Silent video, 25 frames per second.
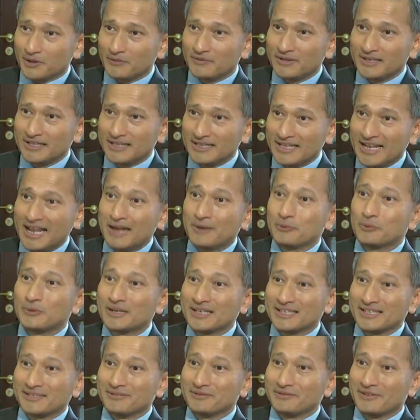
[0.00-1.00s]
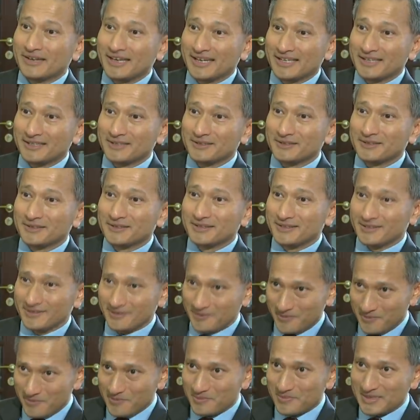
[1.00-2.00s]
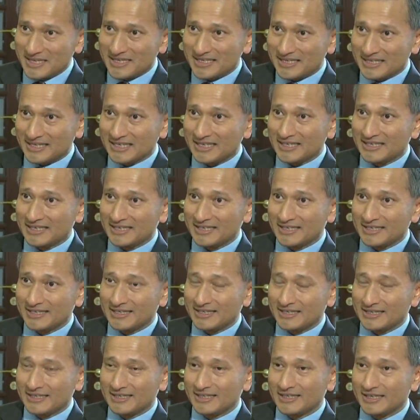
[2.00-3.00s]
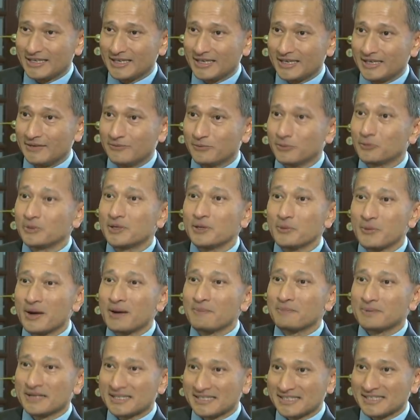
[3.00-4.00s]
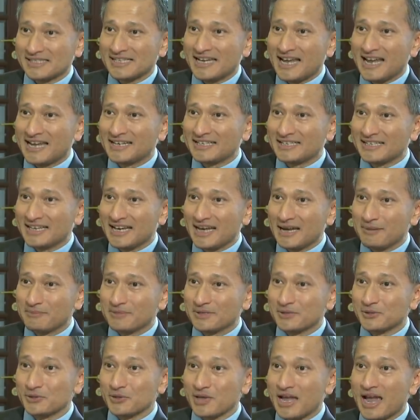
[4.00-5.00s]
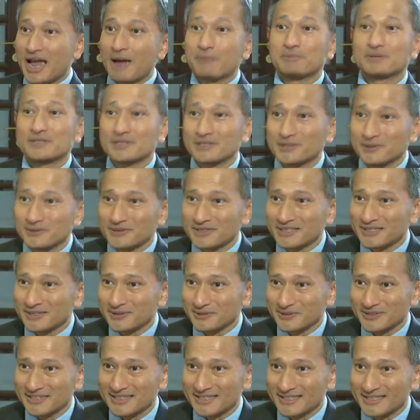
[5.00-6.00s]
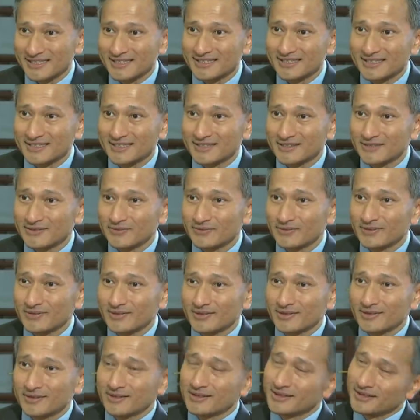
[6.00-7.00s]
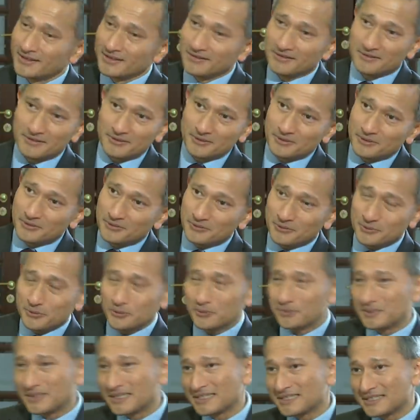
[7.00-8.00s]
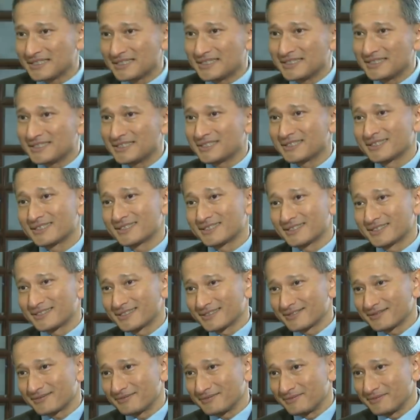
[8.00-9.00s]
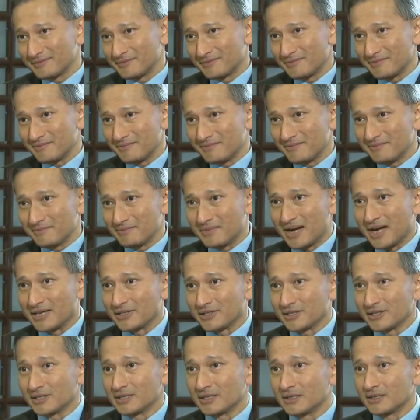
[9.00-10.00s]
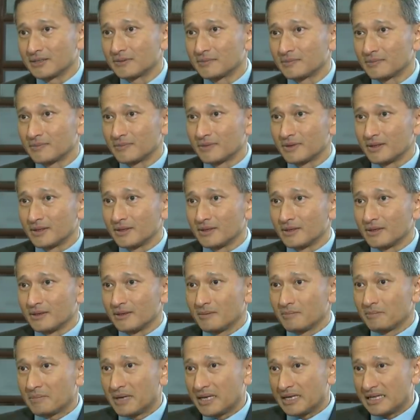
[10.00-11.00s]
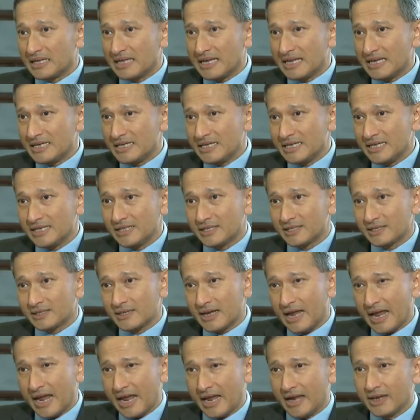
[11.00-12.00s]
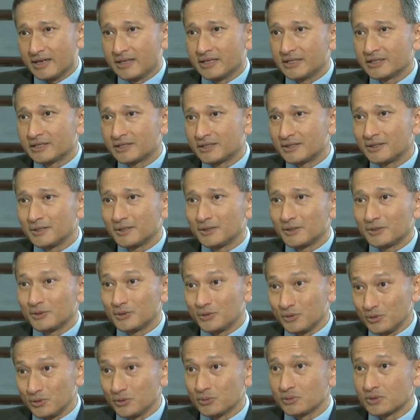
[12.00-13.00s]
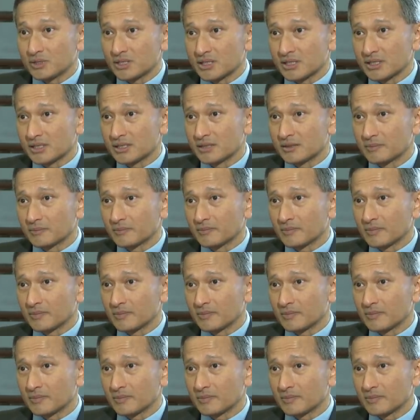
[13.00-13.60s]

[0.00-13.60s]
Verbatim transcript: of a network effect, meaning if only one person had the app, it's absolutely useless. Two persons, marginal. But each additional user,